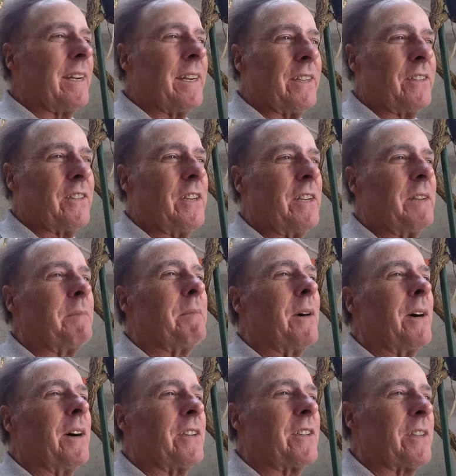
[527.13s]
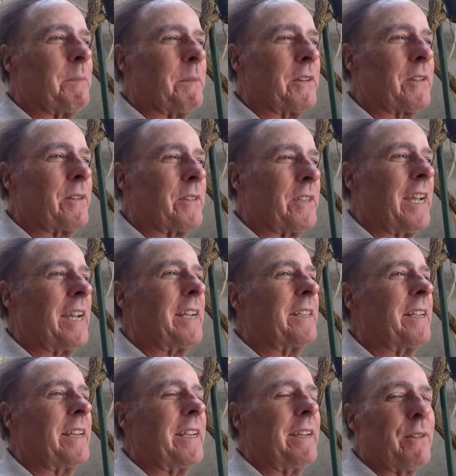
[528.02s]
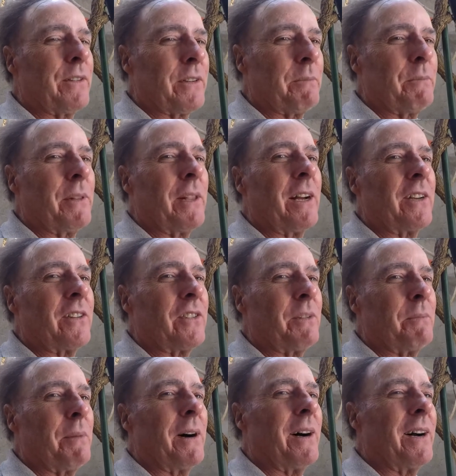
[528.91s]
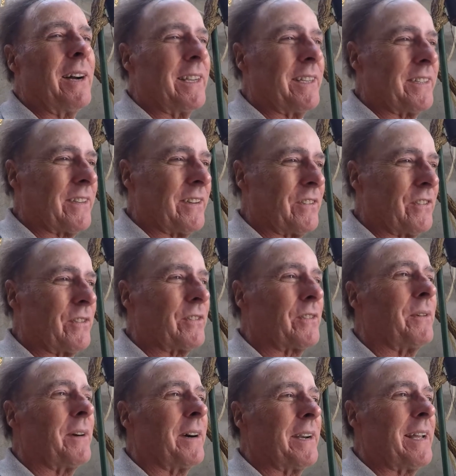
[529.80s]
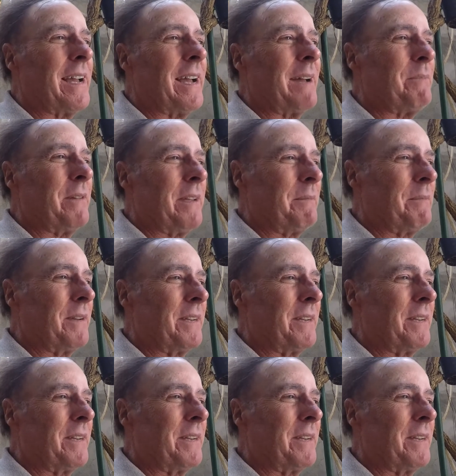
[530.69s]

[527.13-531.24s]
and she didn't mind so much because then he was obliged to buy it, so she was quite happy.